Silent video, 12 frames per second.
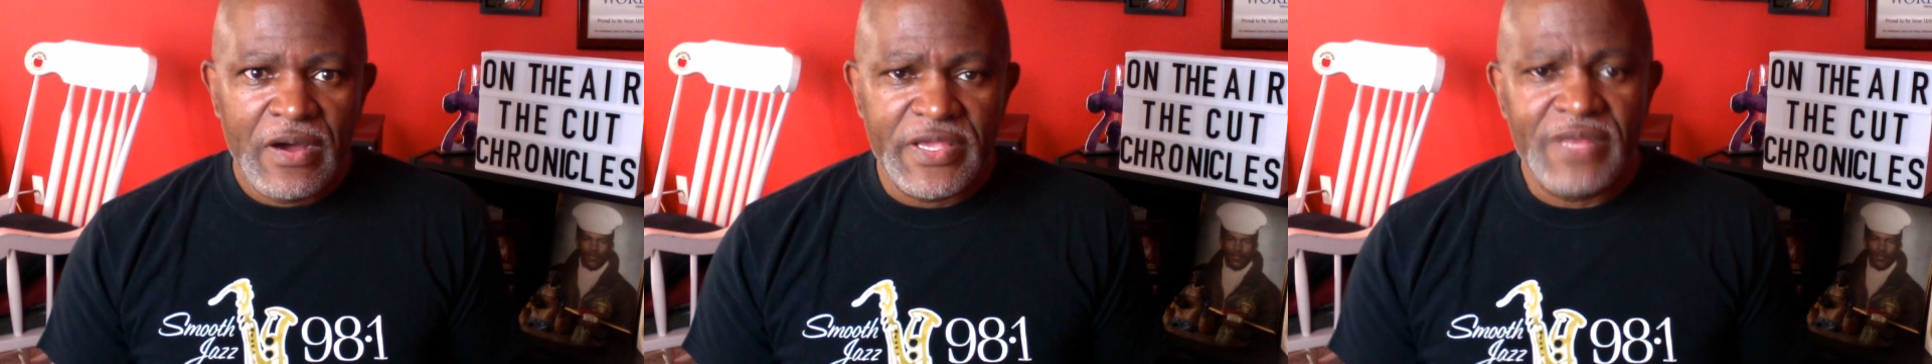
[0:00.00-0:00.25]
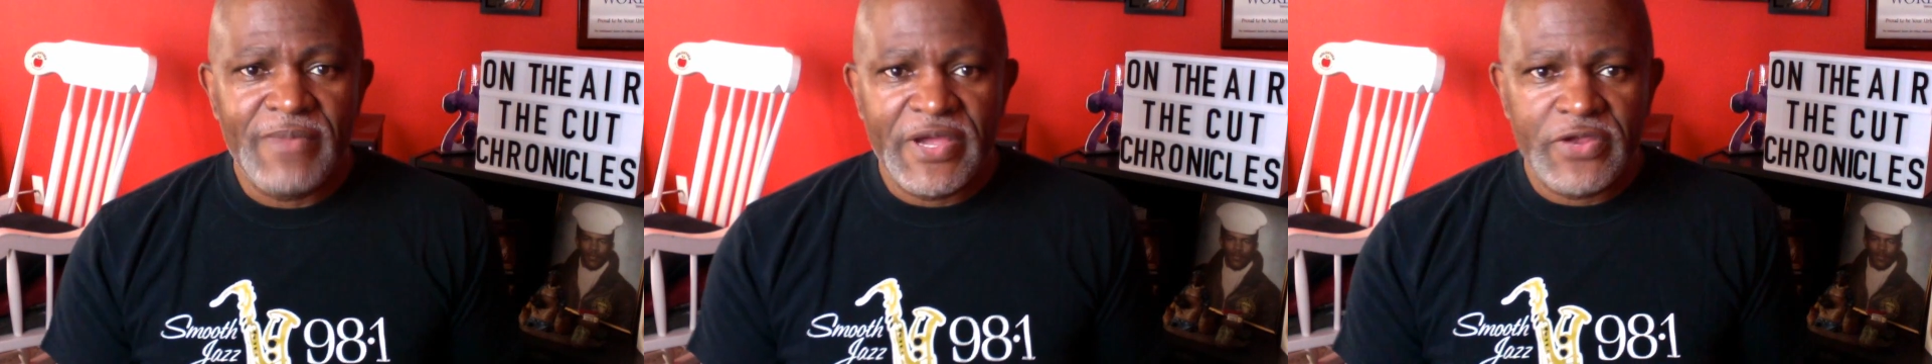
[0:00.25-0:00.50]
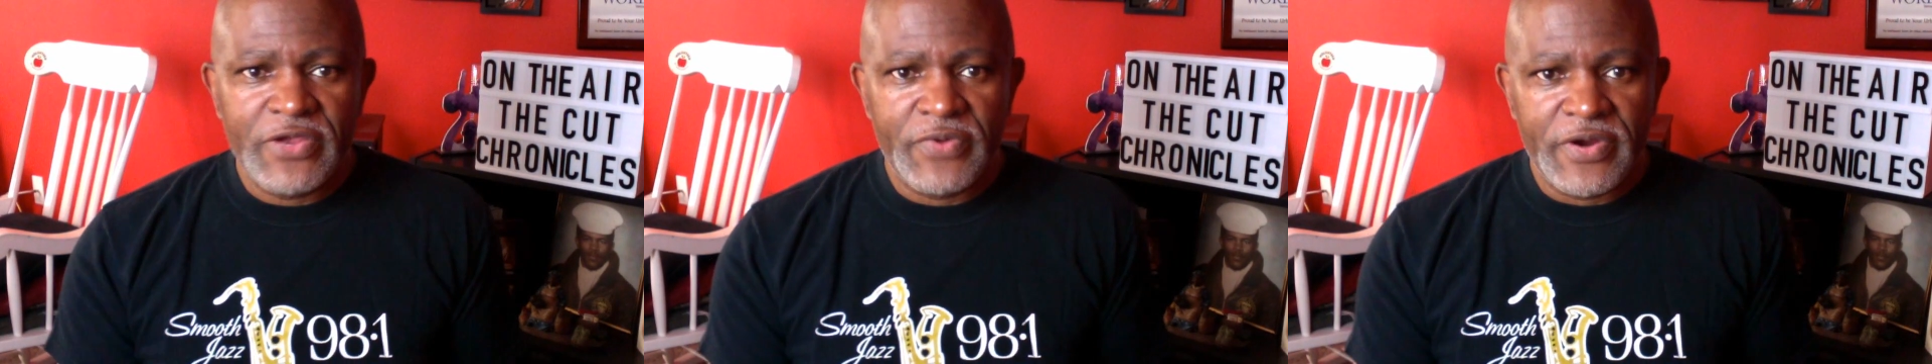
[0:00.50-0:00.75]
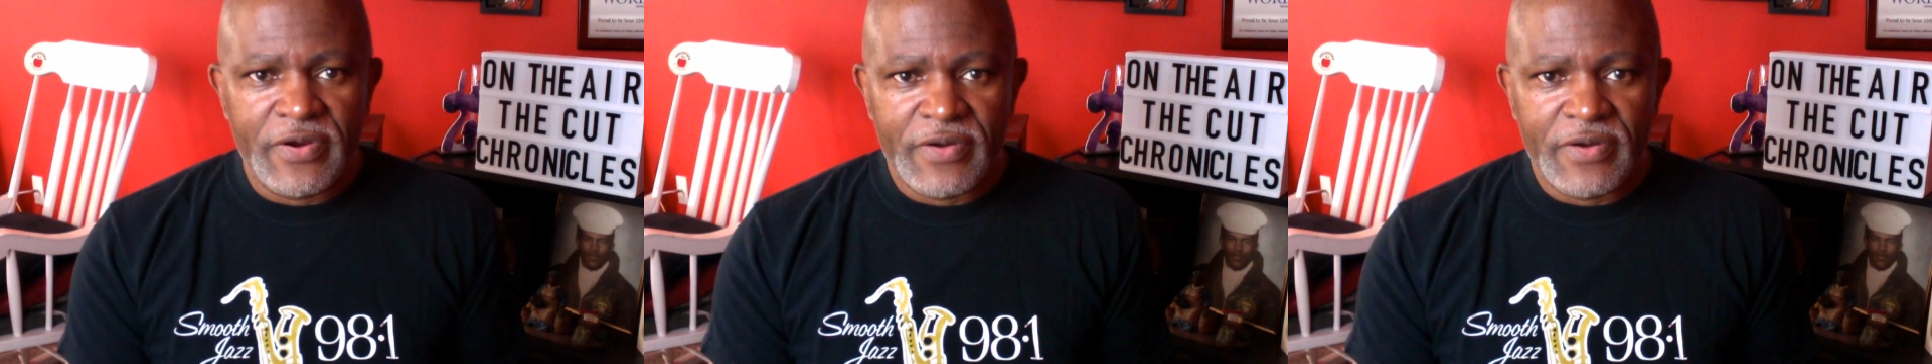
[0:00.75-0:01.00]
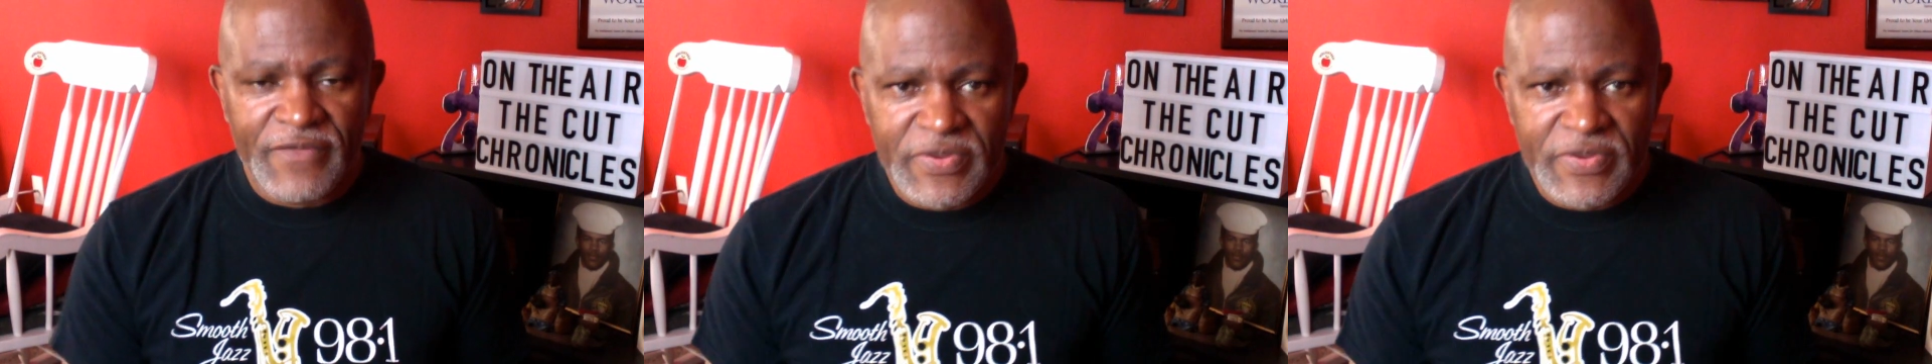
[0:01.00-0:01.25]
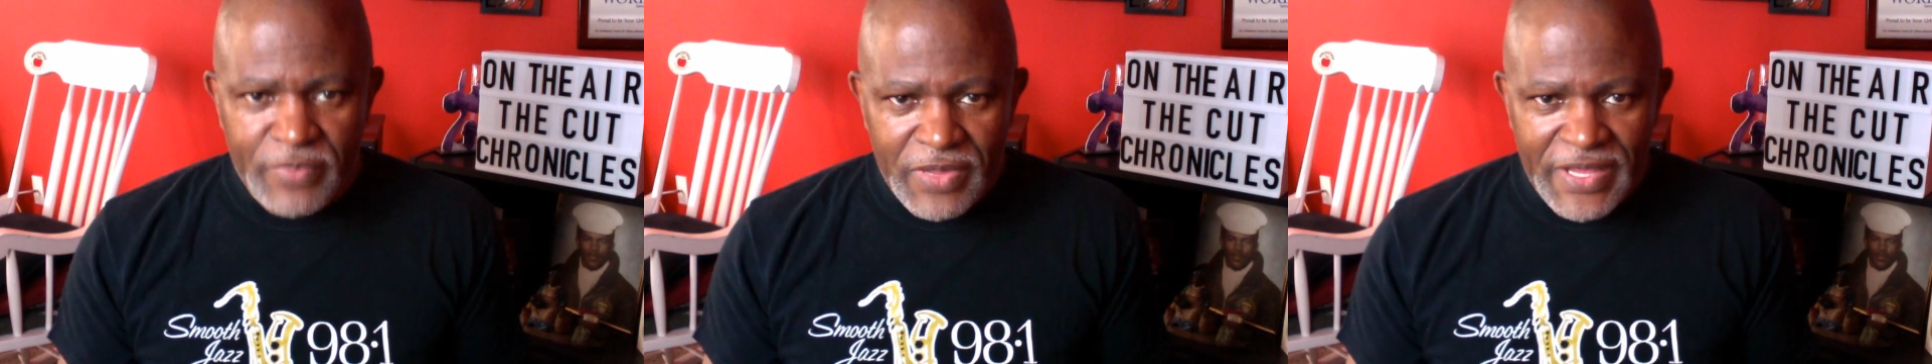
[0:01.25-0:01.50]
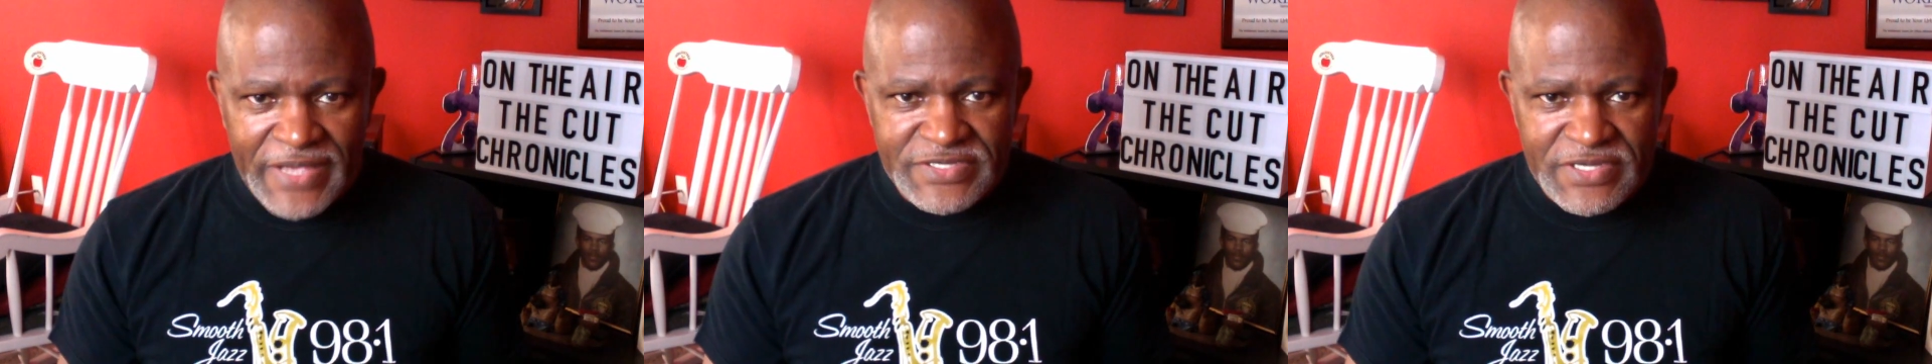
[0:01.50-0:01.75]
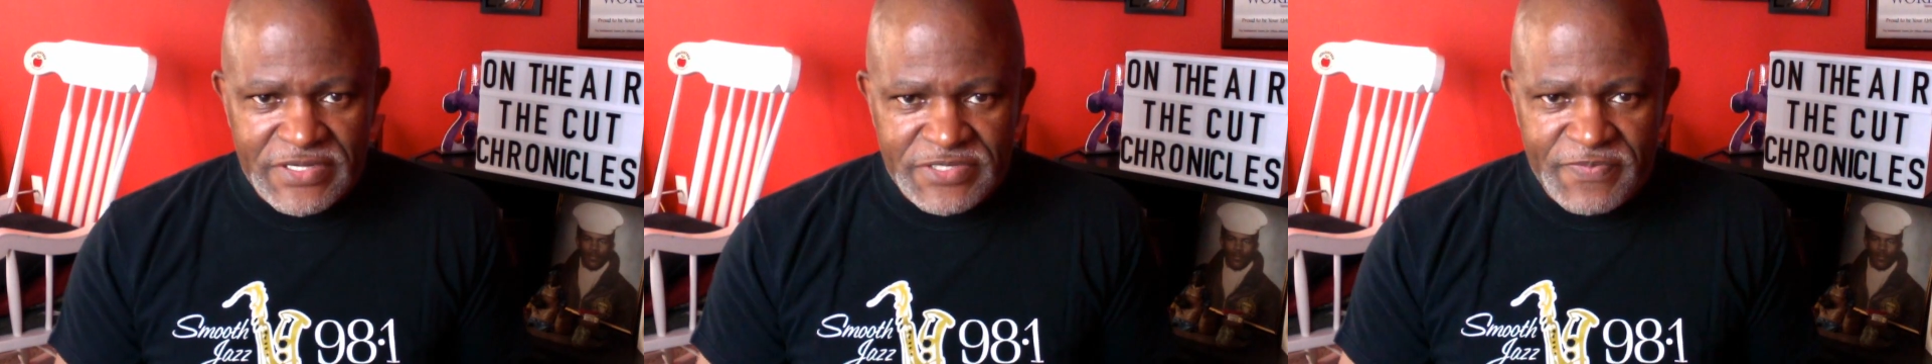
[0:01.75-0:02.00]
in my career I've been
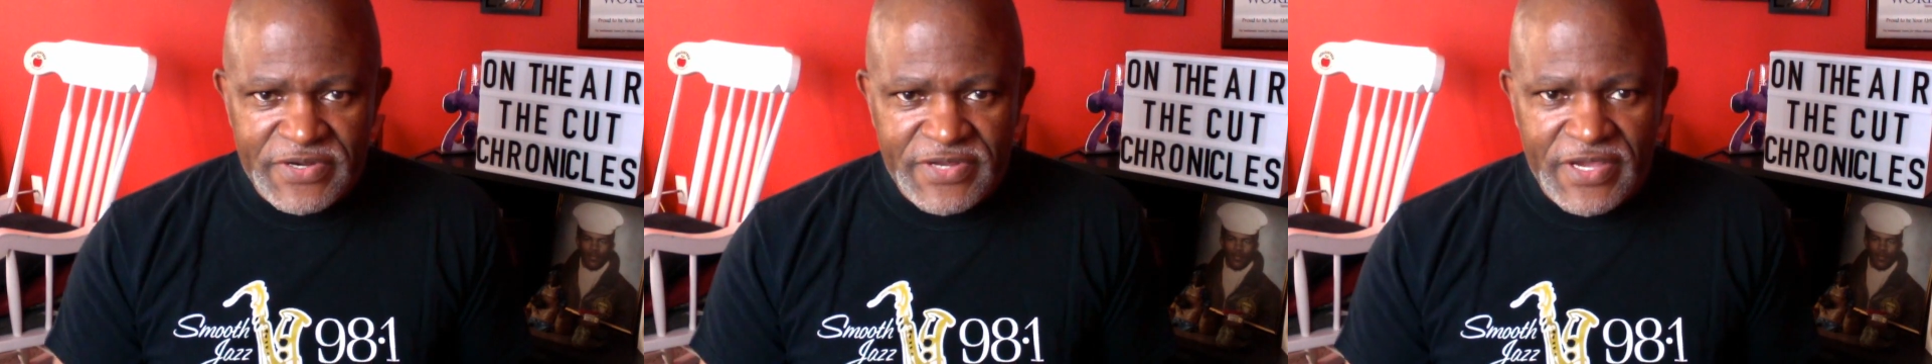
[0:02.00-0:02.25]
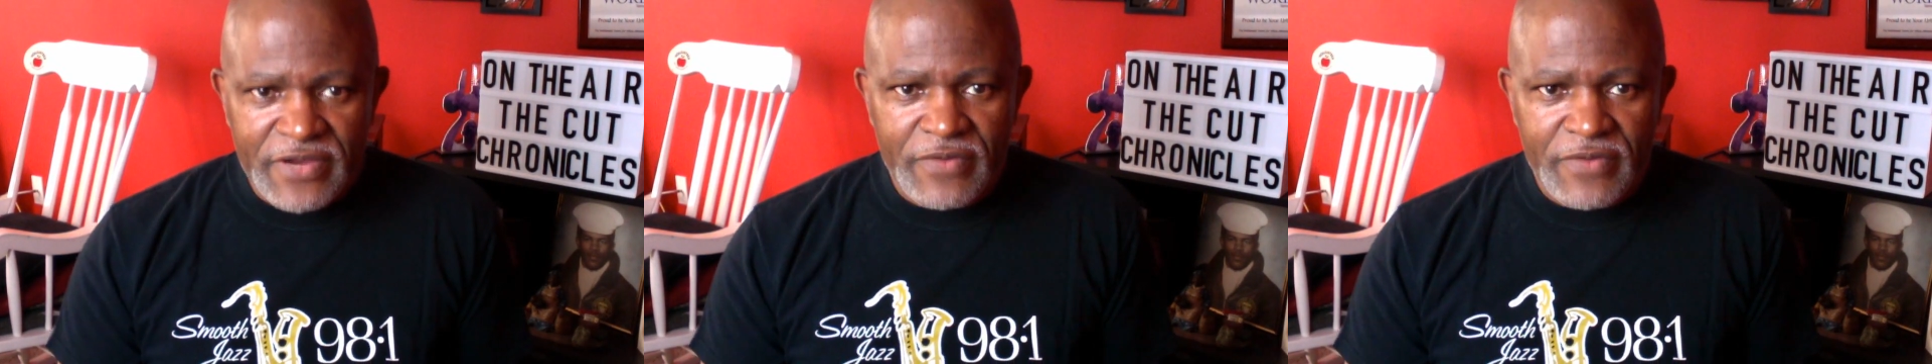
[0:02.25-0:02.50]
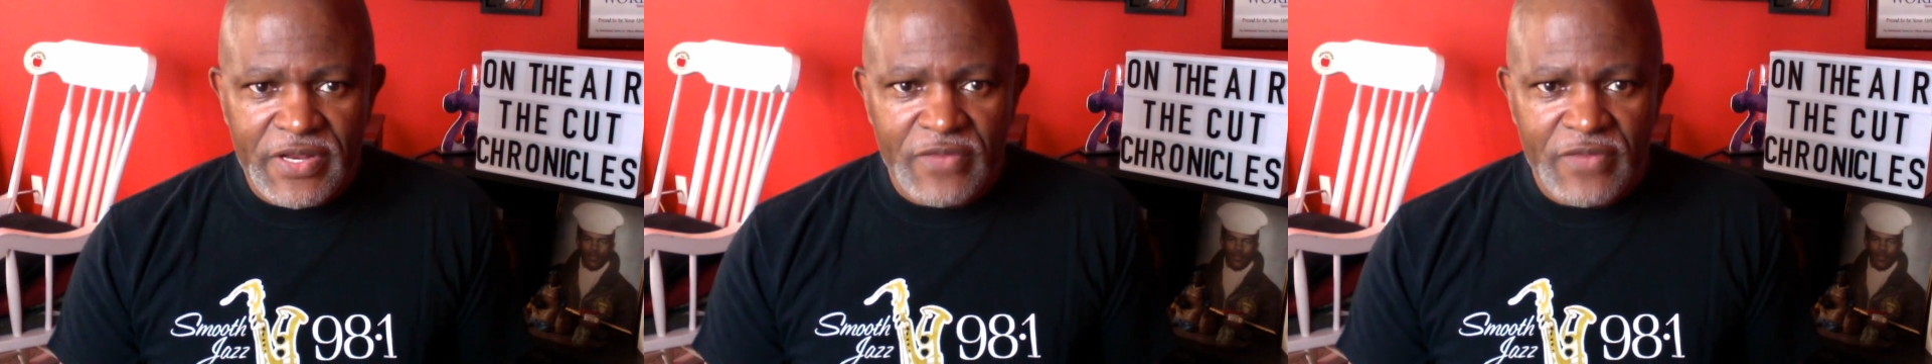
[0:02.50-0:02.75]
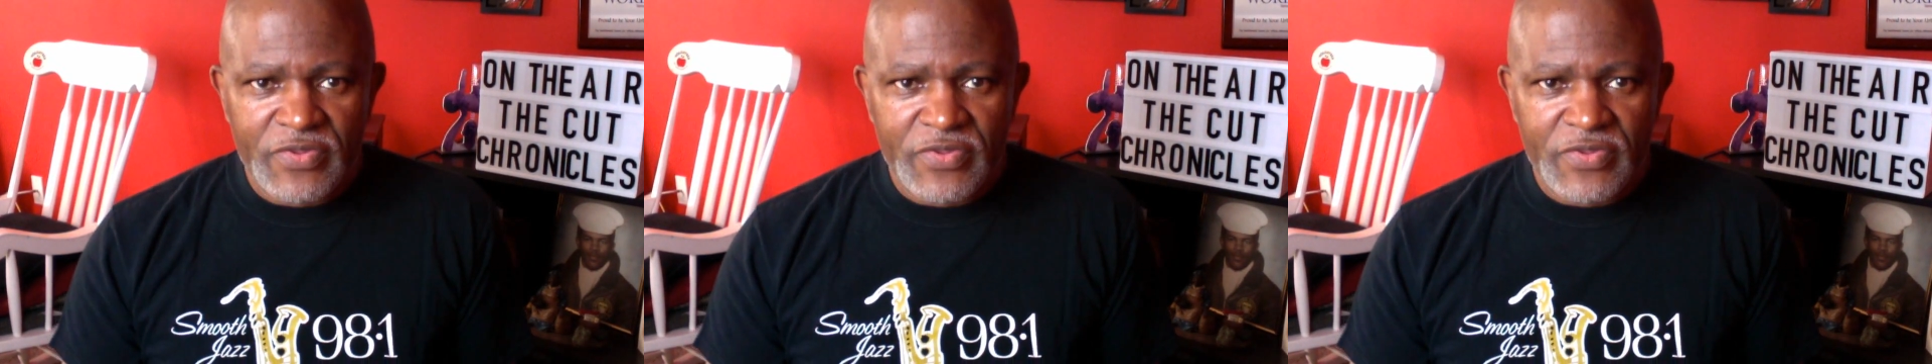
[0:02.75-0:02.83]
blessed. It's been decorated with